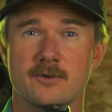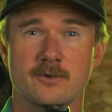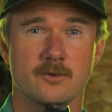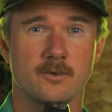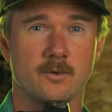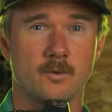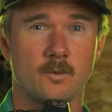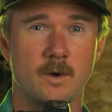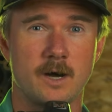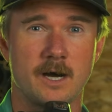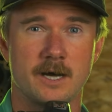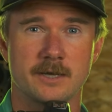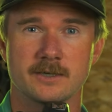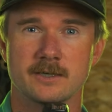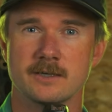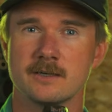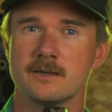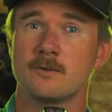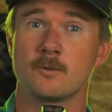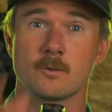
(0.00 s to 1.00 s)
or the
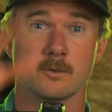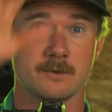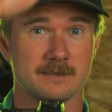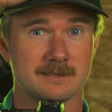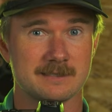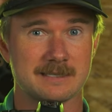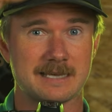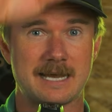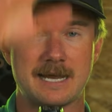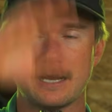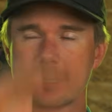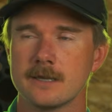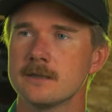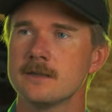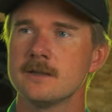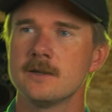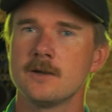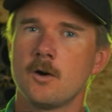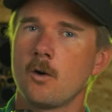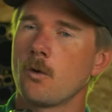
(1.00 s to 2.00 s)
water or the sky,
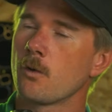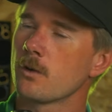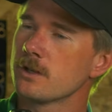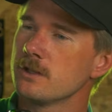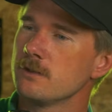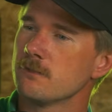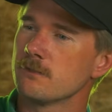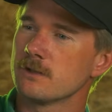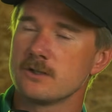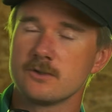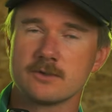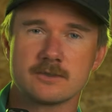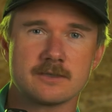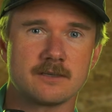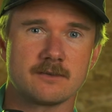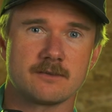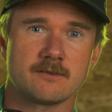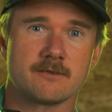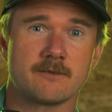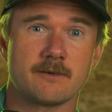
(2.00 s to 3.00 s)
or are you
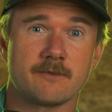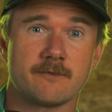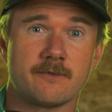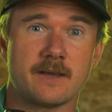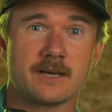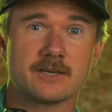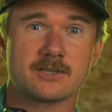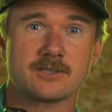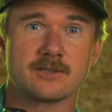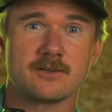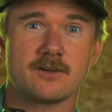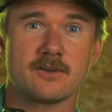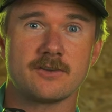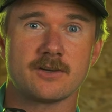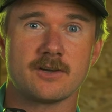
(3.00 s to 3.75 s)
reducing the reflection on the